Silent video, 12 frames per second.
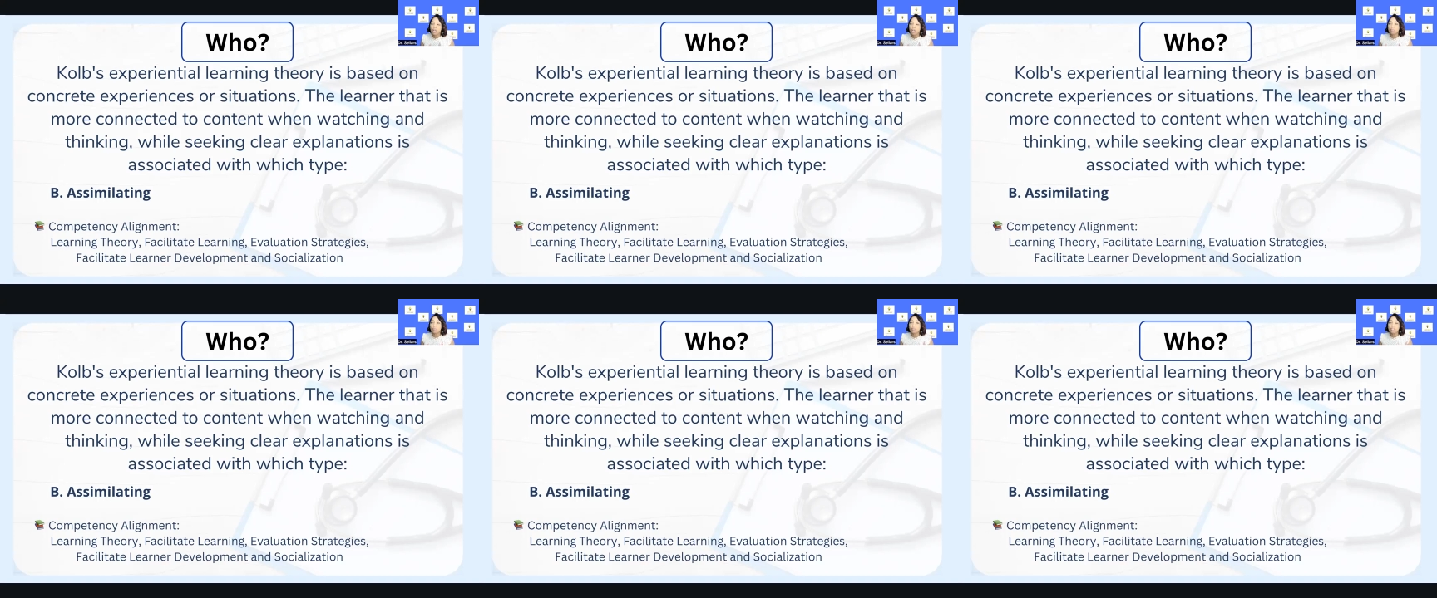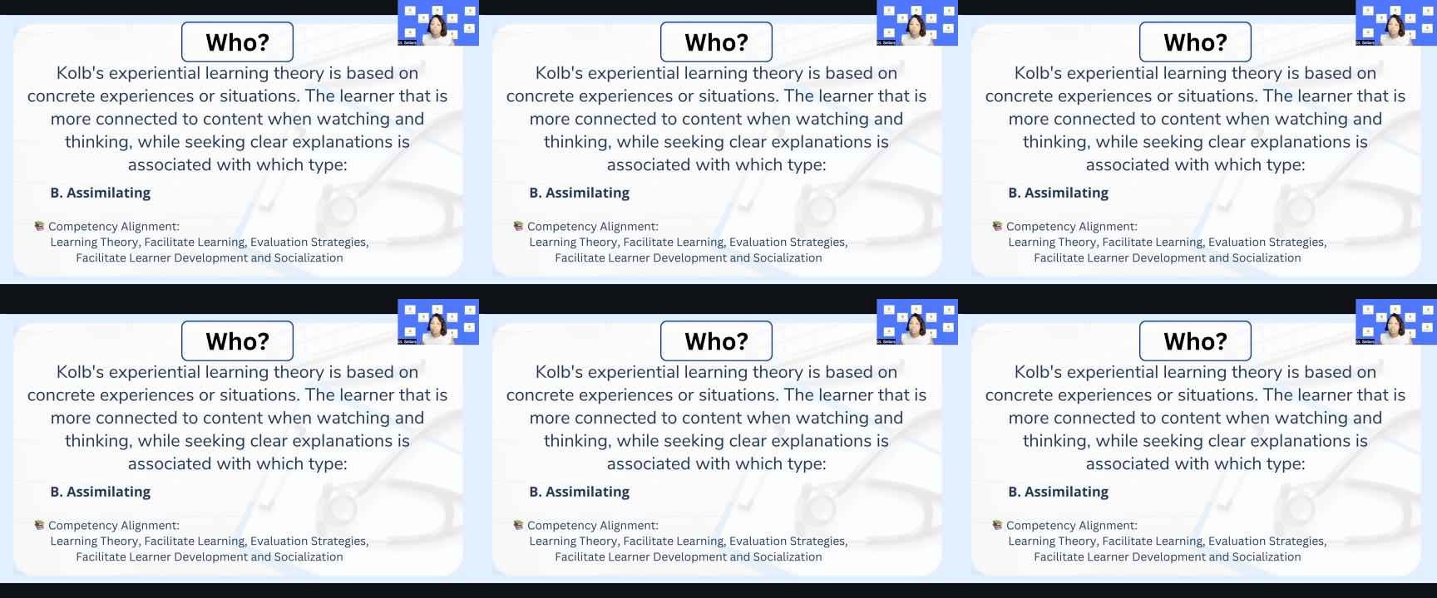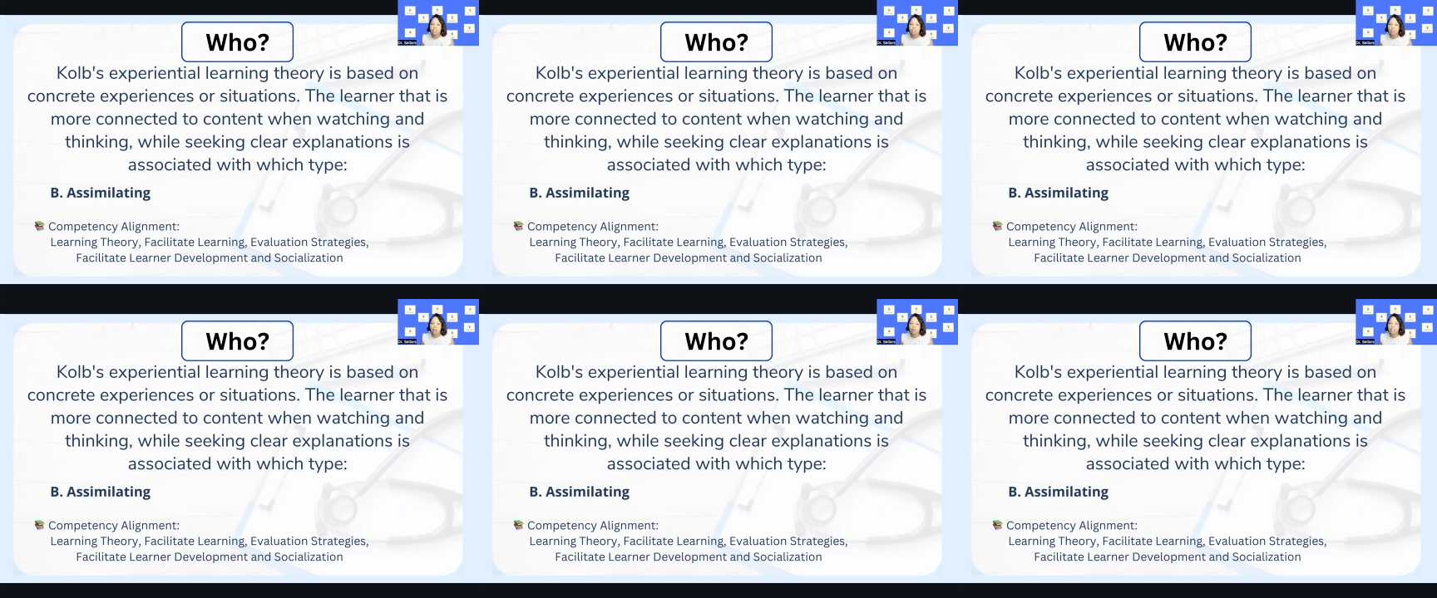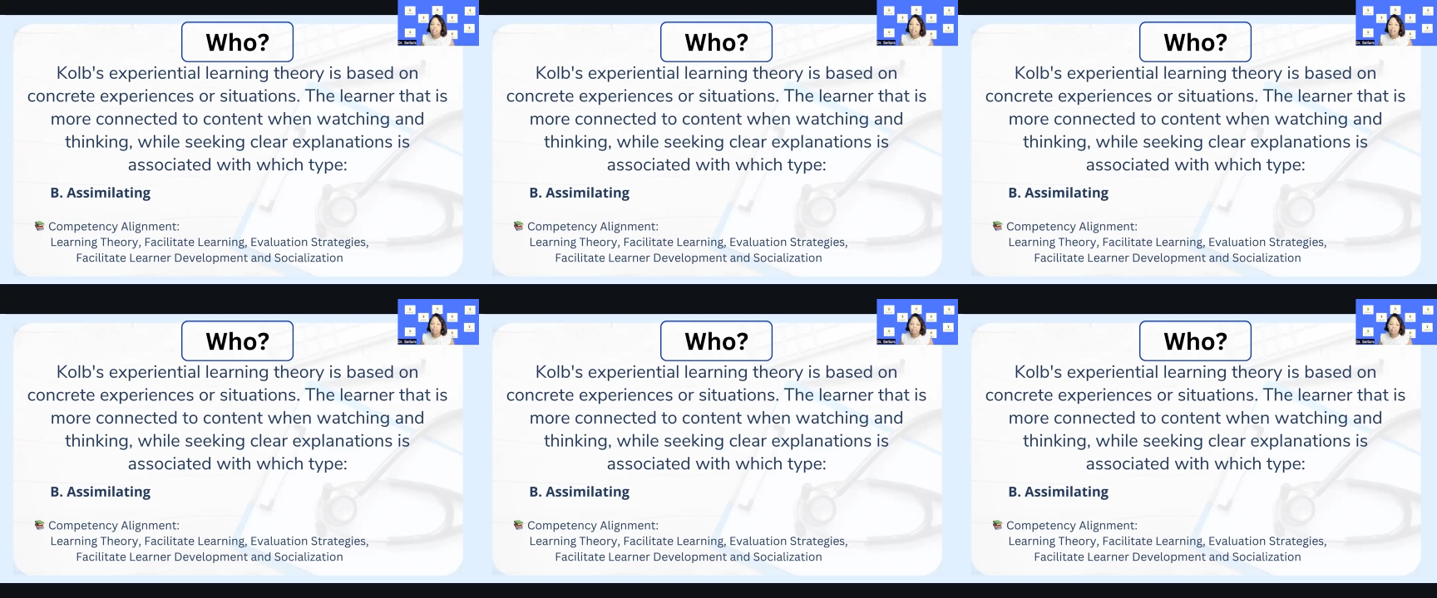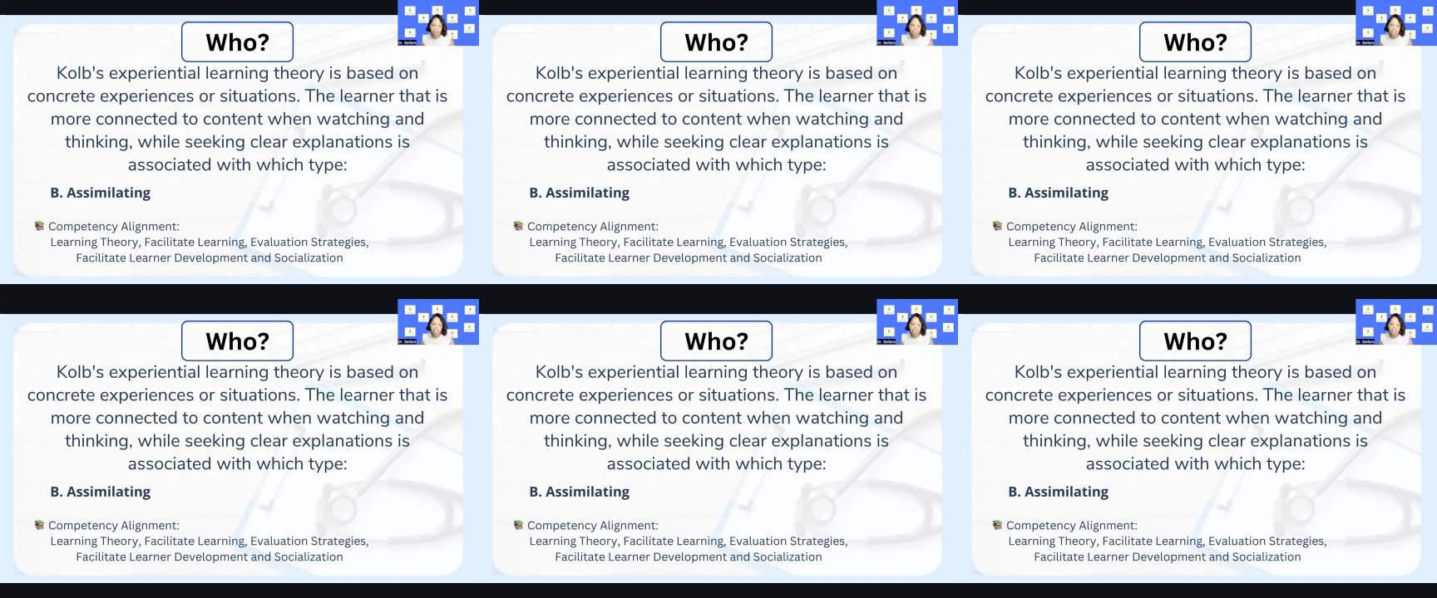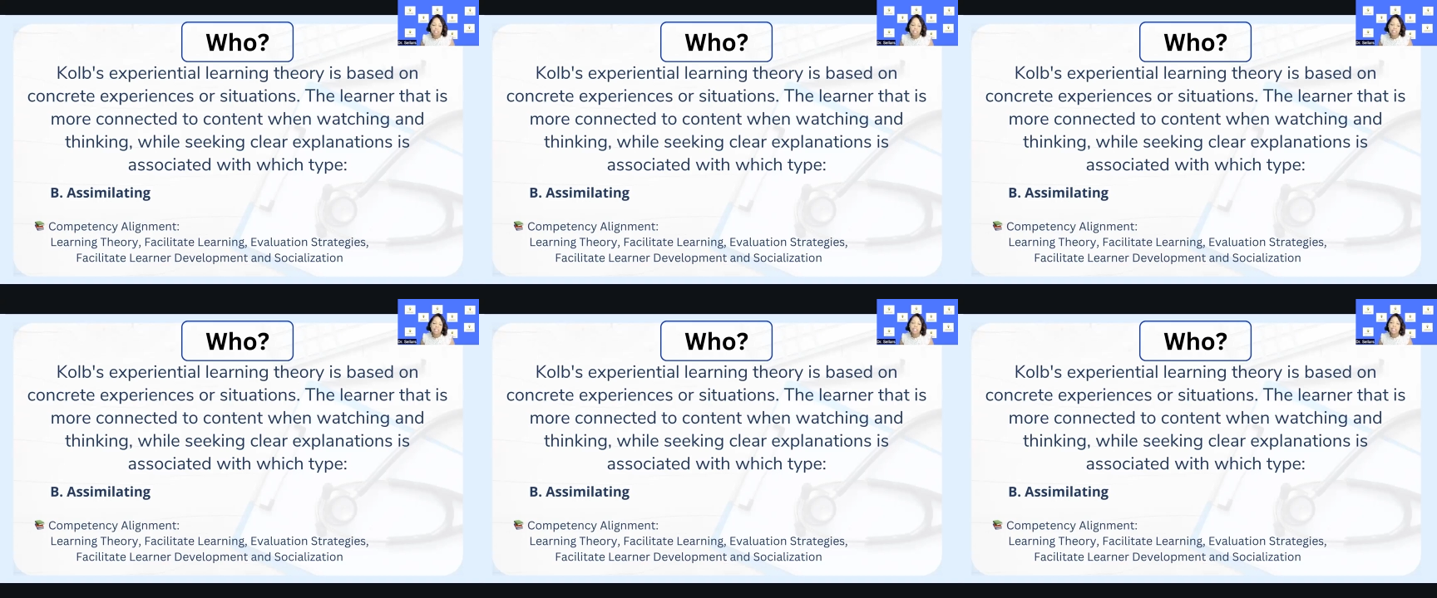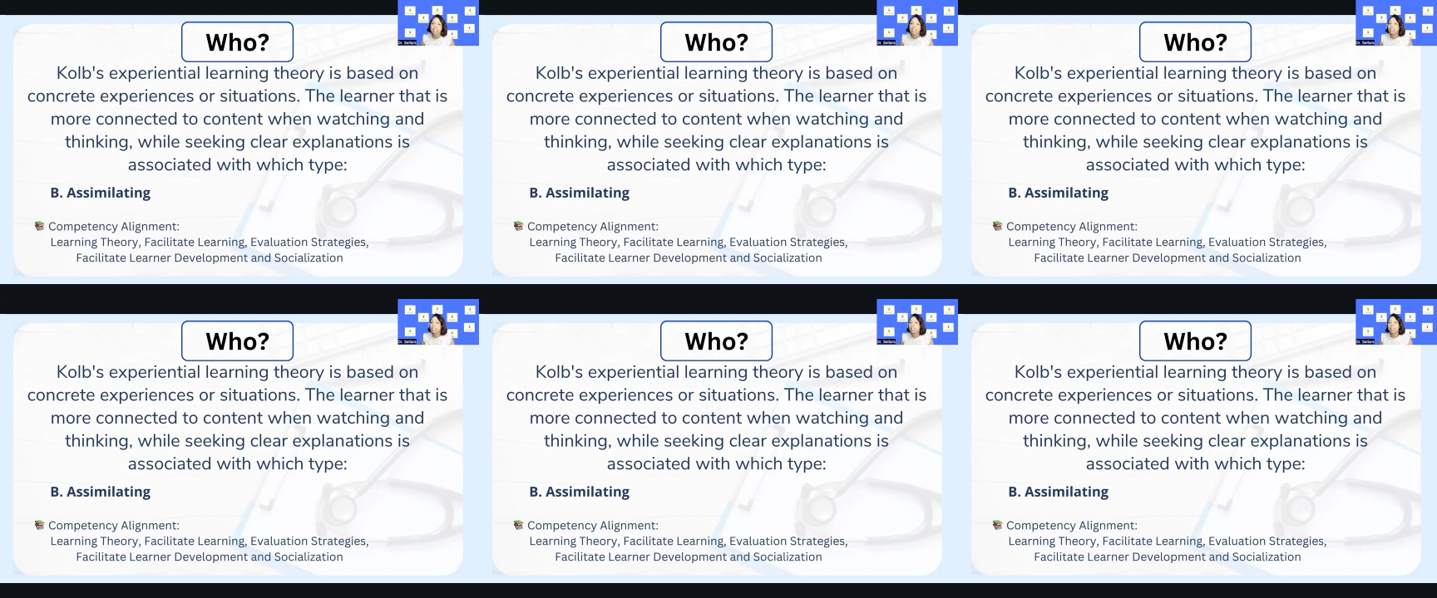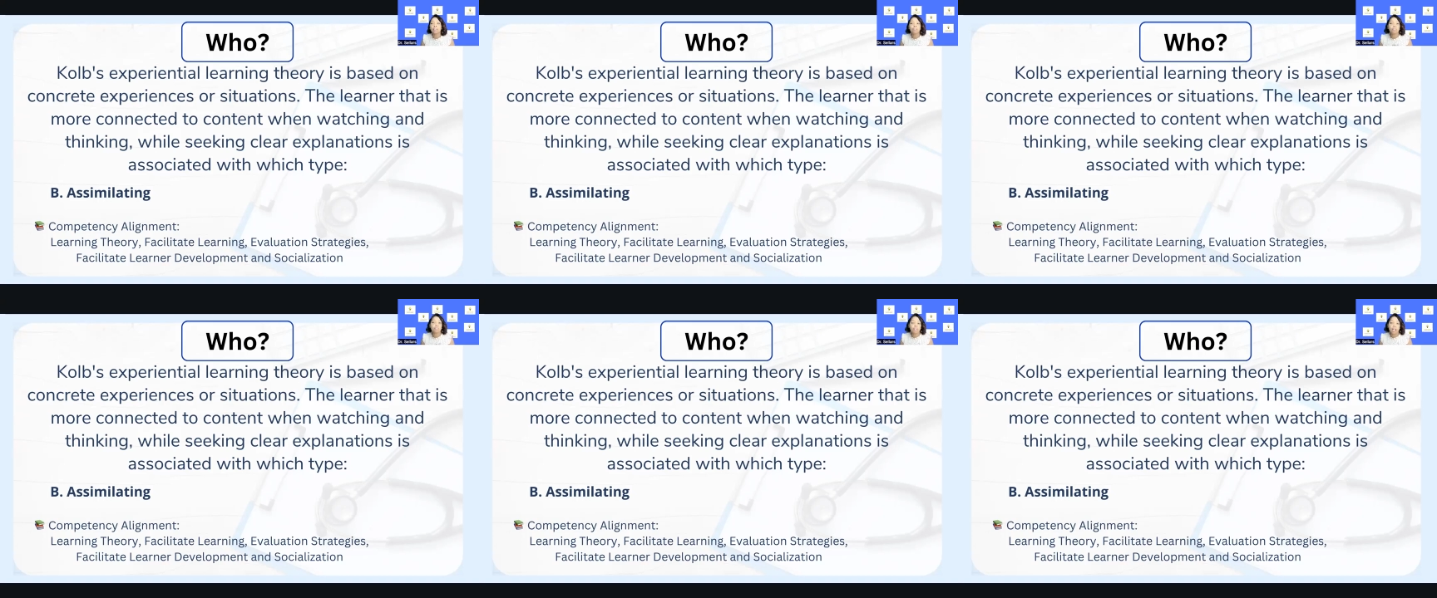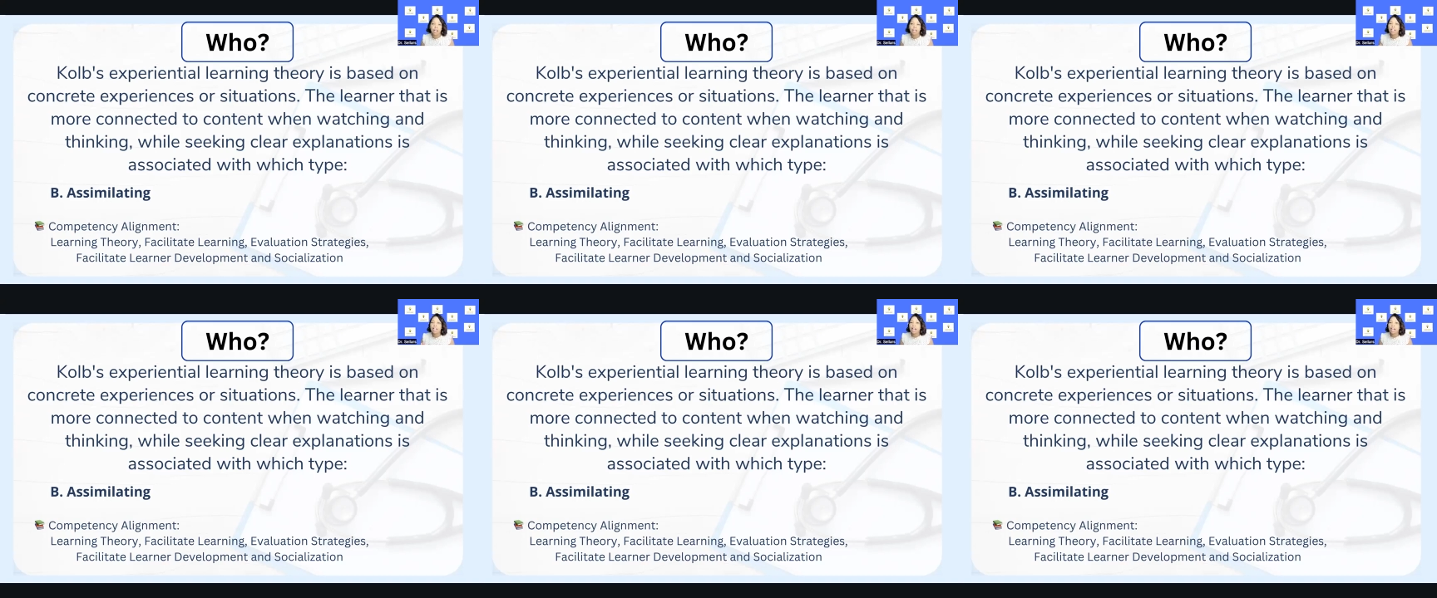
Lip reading: (no speaker visible)